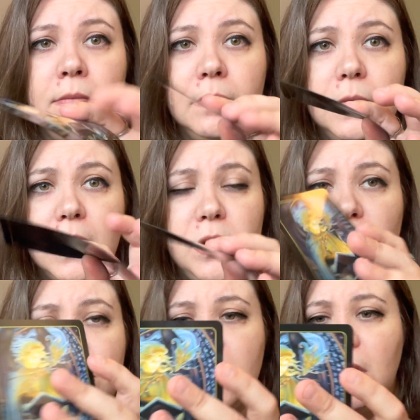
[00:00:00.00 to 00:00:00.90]
not
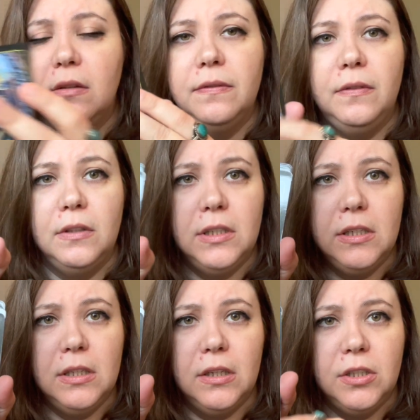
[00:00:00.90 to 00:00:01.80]
too stiff. It's
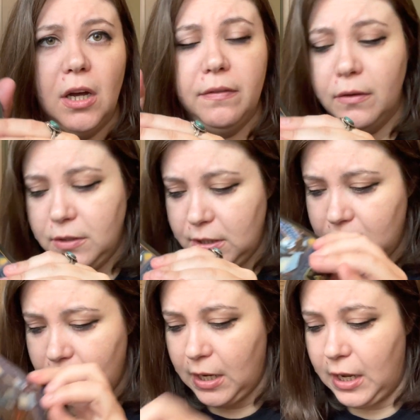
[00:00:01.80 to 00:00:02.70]
easy to shuffle. It's
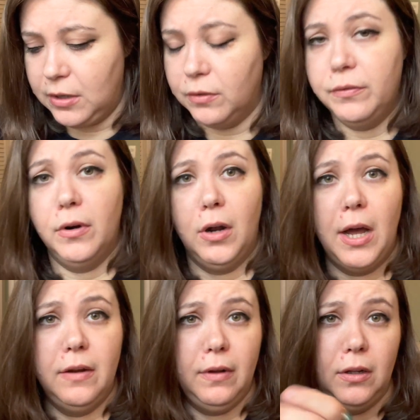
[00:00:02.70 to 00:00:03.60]
easy to handle for
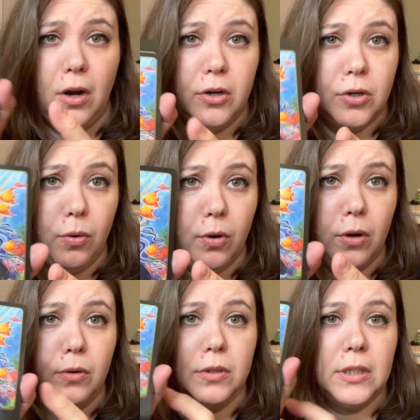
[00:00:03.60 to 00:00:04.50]
kind of a larger
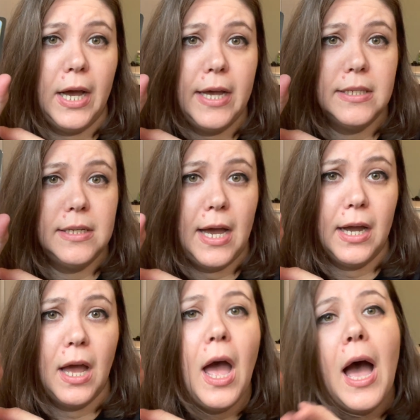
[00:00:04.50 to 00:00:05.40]
oracle size deck.